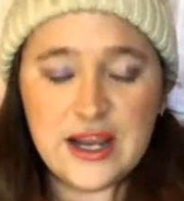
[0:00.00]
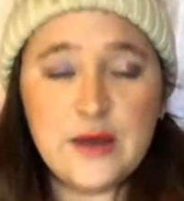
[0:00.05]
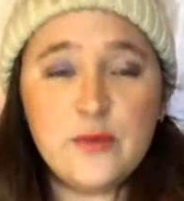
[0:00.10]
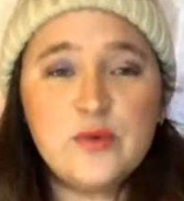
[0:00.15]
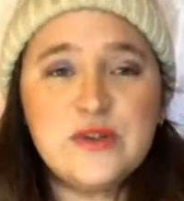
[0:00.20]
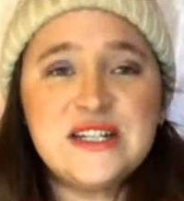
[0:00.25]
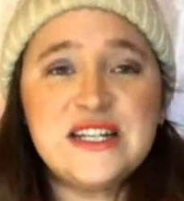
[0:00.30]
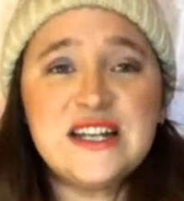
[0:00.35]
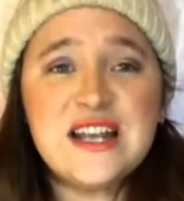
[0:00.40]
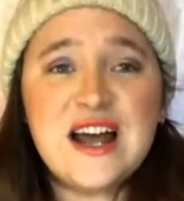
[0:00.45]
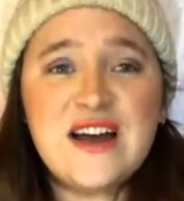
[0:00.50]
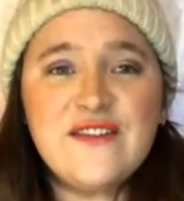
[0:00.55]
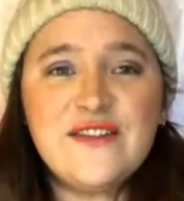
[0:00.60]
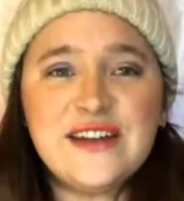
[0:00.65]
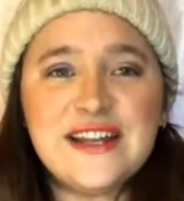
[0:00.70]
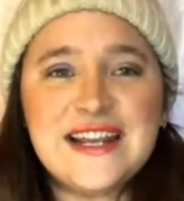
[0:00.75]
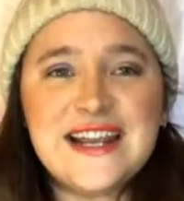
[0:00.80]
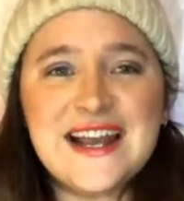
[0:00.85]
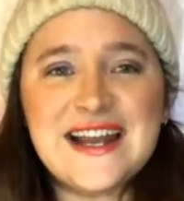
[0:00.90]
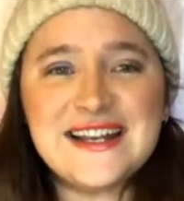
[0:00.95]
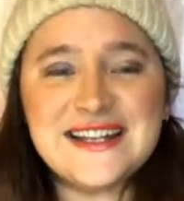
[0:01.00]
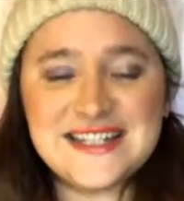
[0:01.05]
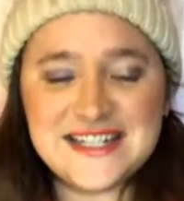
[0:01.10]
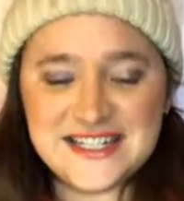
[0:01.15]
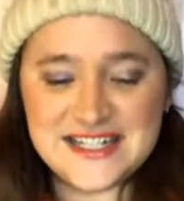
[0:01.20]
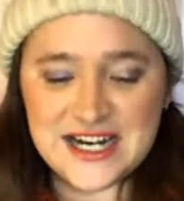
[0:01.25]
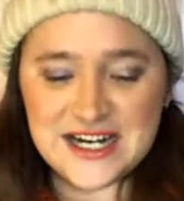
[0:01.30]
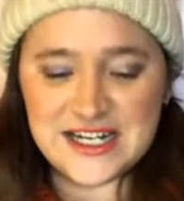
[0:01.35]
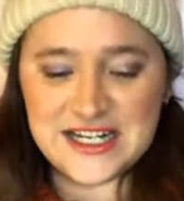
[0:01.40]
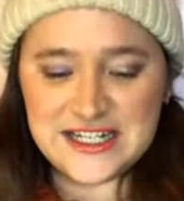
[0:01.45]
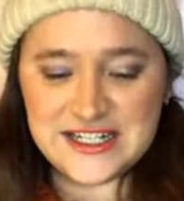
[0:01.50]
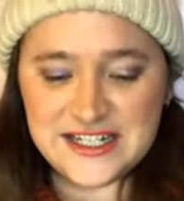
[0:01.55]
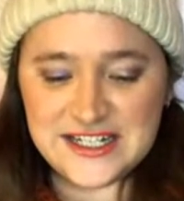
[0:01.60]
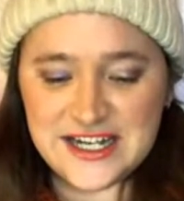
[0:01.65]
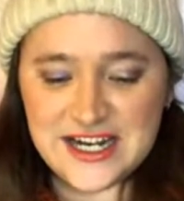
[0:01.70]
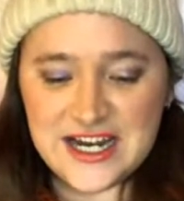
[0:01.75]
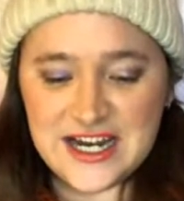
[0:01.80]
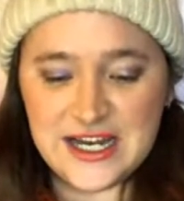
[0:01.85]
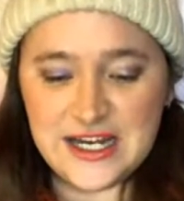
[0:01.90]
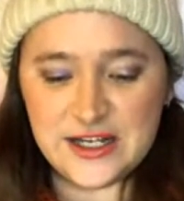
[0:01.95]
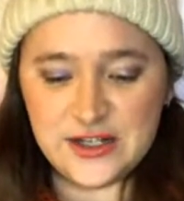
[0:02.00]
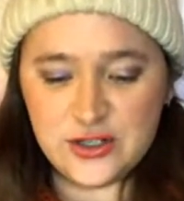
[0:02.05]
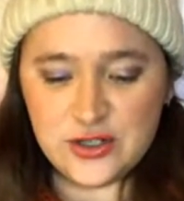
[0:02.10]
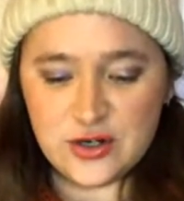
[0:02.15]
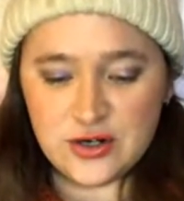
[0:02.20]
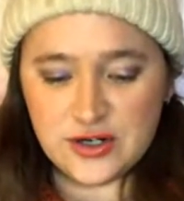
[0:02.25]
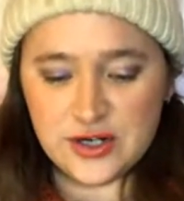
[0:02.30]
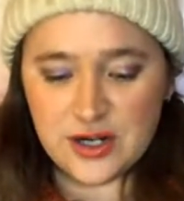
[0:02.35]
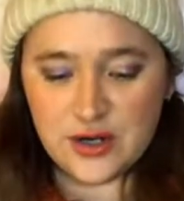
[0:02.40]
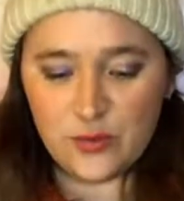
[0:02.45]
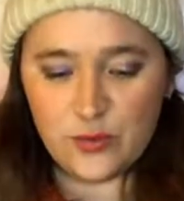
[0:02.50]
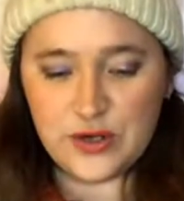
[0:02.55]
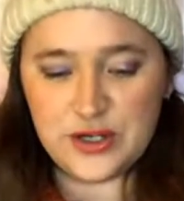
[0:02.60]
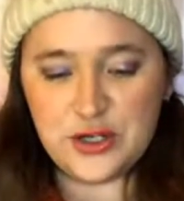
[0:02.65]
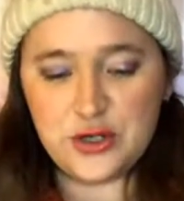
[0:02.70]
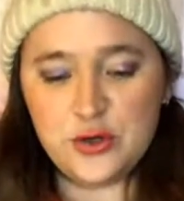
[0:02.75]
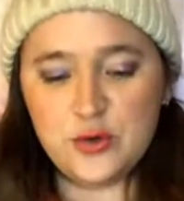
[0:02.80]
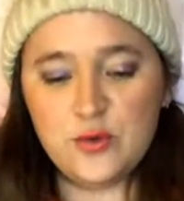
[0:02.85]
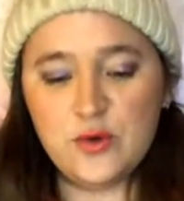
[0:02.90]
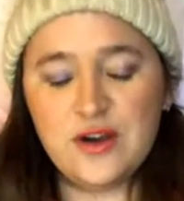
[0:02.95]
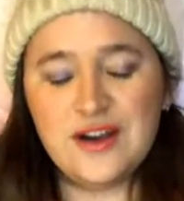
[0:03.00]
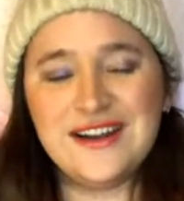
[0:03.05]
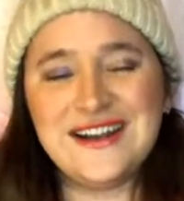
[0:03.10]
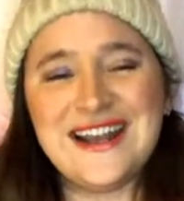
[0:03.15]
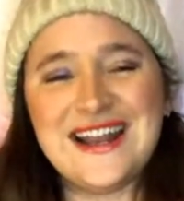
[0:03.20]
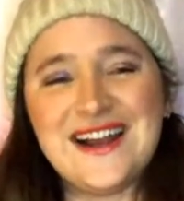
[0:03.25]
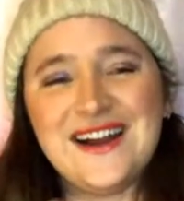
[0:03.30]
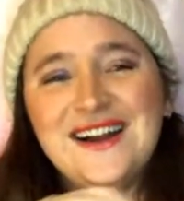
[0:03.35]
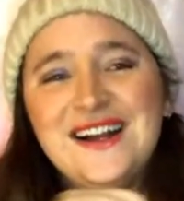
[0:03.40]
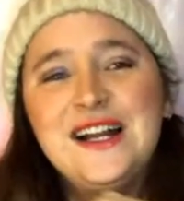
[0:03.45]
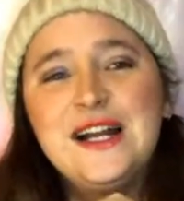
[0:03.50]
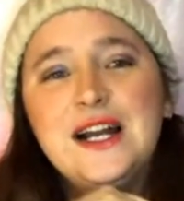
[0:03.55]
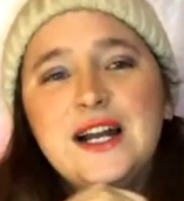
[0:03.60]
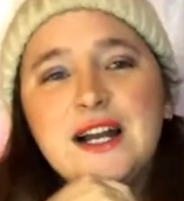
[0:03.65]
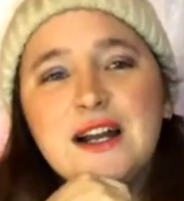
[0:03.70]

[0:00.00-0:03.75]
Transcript: It was lovely and sunny today, Donna, where you were. Now,